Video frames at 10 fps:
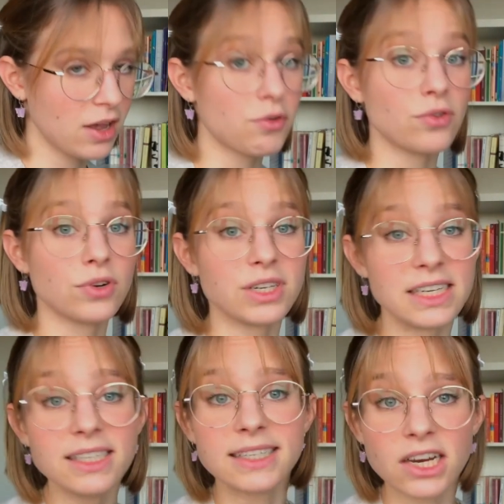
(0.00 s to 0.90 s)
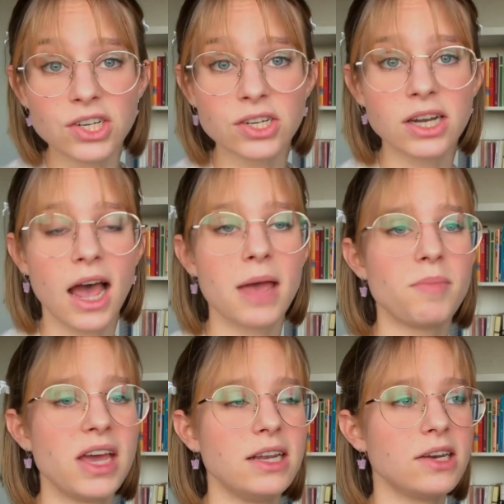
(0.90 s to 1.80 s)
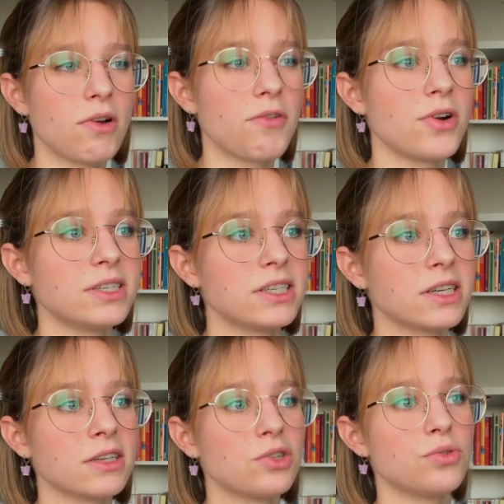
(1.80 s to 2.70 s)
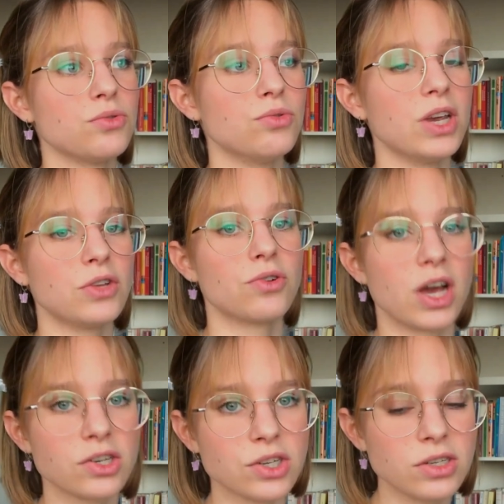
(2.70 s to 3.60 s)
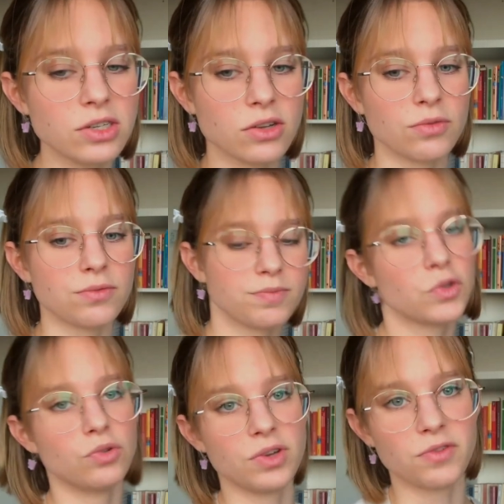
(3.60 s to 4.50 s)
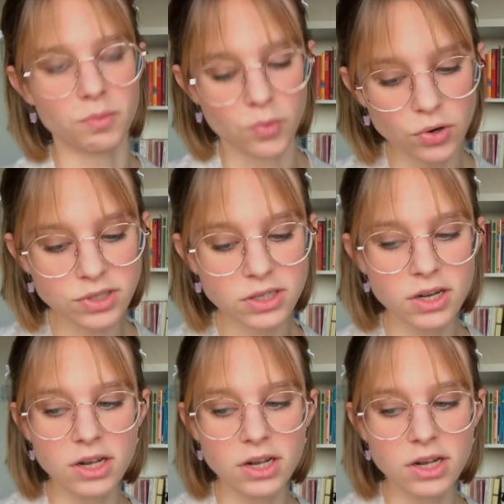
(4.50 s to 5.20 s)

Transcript: For this section, I'm mainly referencing two introductions of two different books.